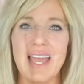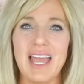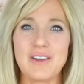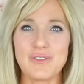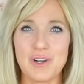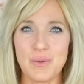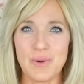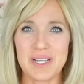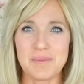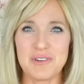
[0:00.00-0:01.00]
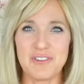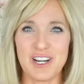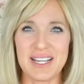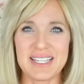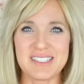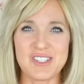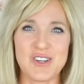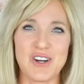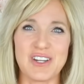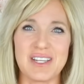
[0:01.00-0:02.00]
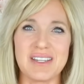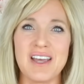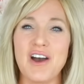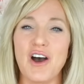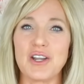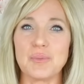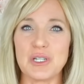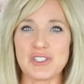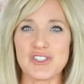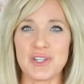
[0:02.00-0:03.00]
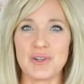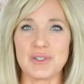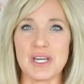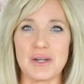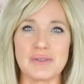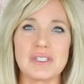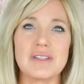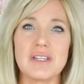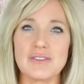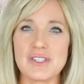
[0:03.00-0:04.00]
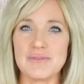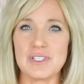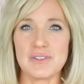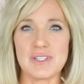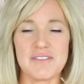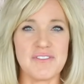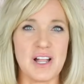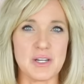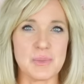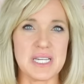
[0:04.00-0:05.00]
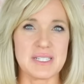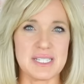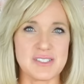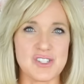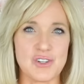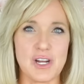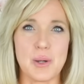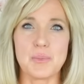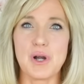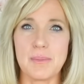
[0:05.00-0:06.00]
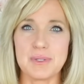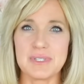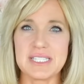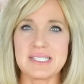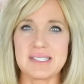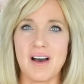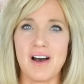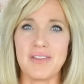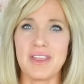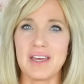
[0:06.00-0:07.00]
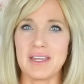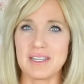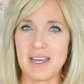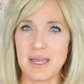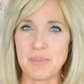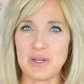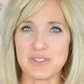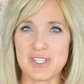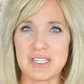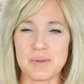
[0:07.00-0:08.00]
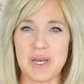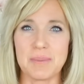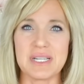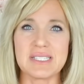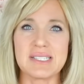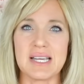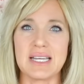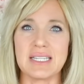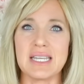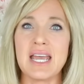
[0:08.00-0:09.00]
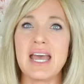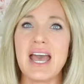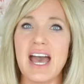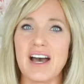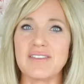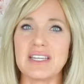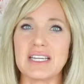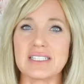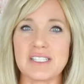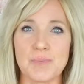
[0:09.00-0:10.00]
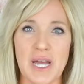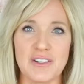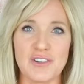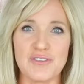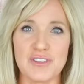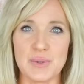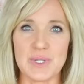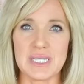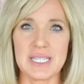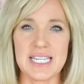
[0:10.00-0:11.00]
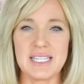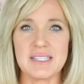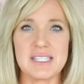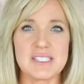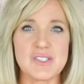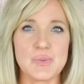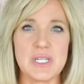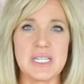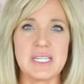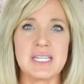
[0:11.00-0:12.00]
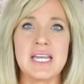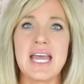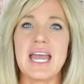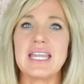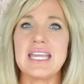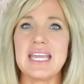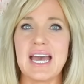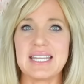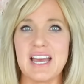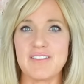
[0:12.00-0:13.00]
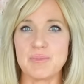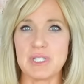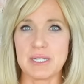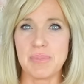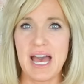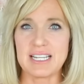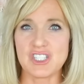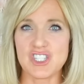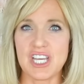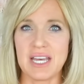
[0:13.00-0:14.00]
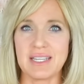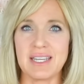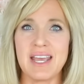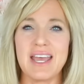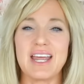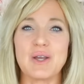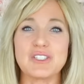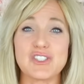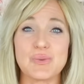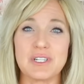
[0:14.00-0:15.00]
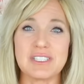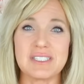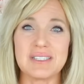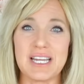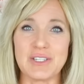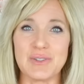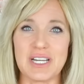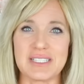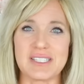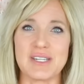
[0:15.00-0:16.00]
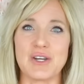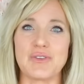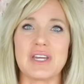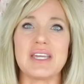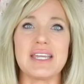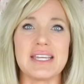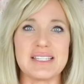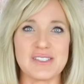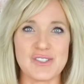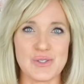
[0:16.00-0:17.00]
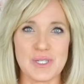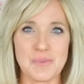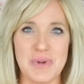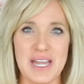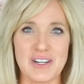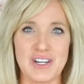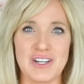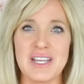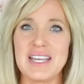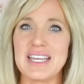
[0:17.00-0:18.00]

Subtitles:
And real quick before I get started, on a personal note, those of you that follow me on Instagram probably saw that I posted about my son having a spinal fluid leak this week, and he had to have a blood patch done. And I just wanted to let you guys know that he is doing better.